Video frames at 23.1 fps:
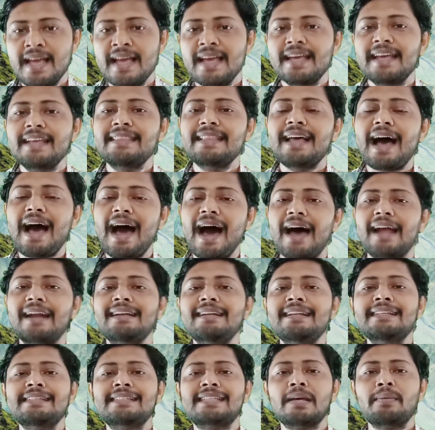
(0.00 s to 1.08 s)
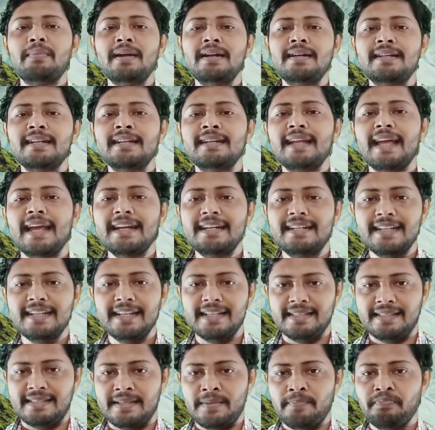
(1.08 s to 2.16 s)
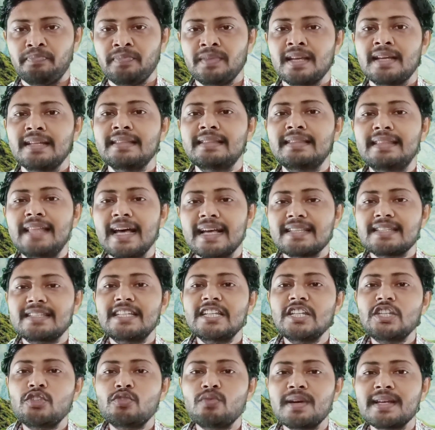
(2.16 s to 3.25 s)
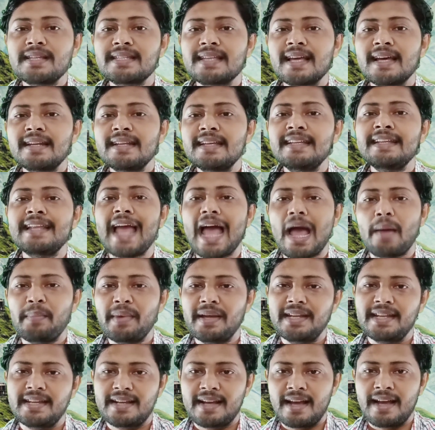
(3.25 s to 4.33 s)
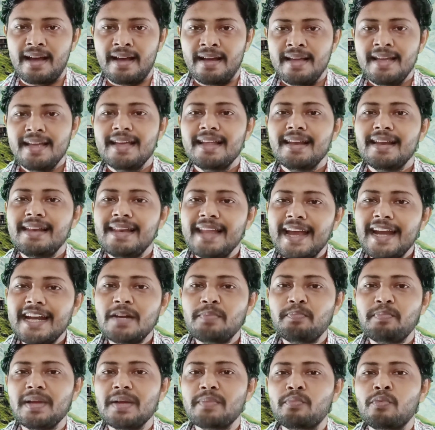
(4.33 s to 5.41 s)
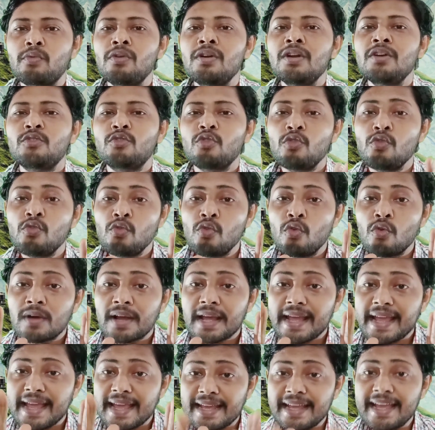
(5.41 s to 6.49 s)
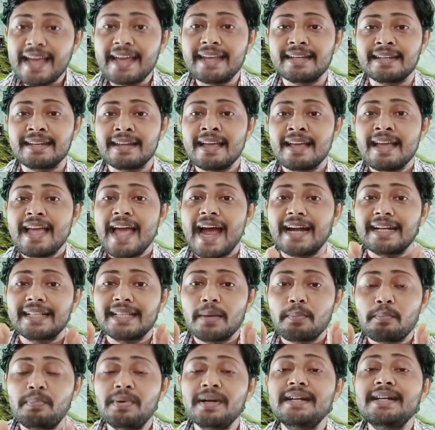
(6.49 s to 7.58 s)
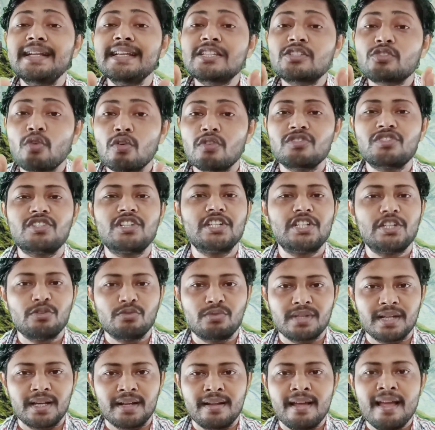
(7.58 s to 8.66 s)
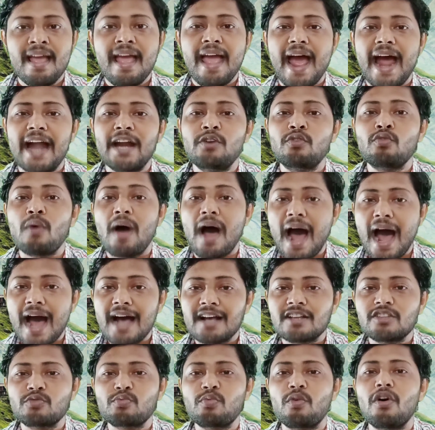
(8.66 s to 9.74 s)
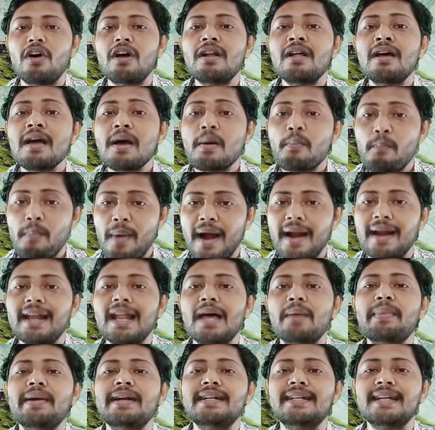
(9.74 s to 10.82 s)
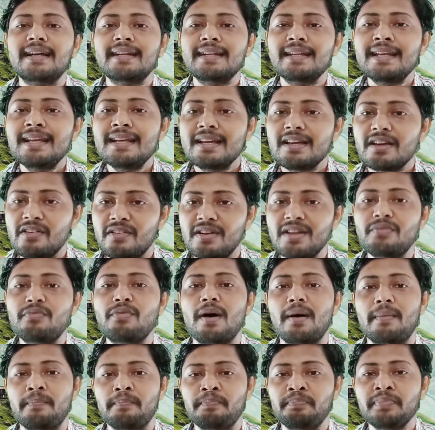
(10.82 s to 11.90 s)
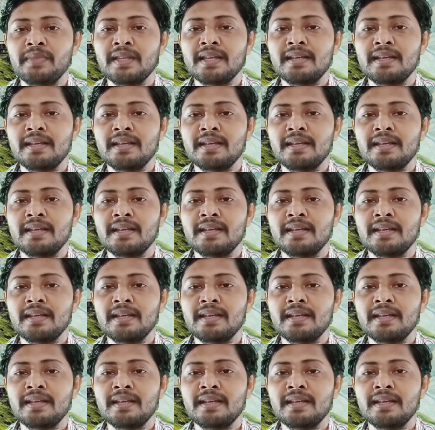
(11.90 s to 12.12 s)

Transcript: In the early 1780s, the situation in America led people to look again at the British Constitution and to ask for parliamentary reform.